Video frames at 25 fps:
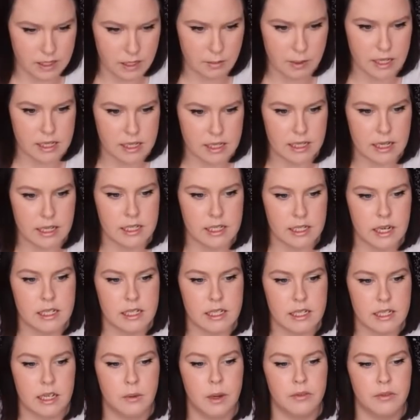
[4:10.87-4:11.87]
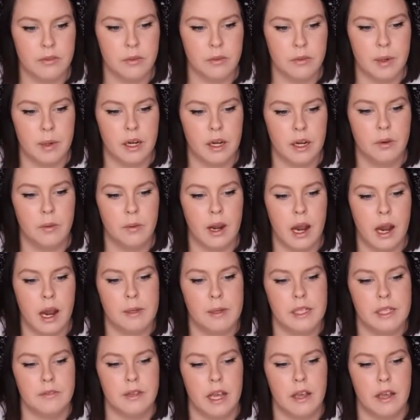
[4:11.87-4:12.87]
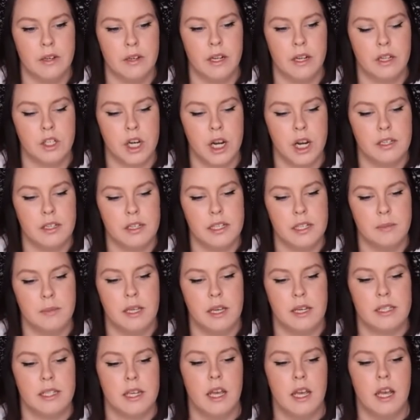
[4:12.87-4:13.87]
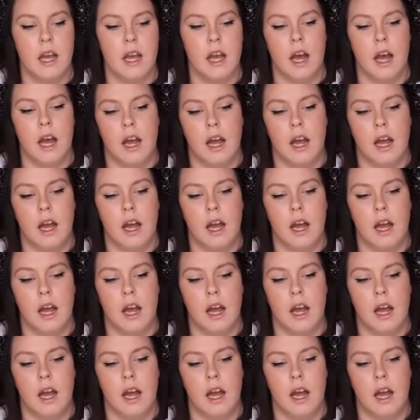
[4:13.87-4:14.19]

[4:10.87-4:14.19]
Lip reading: if CPS takes custody away from a parent, what happens if they have another child to CPS?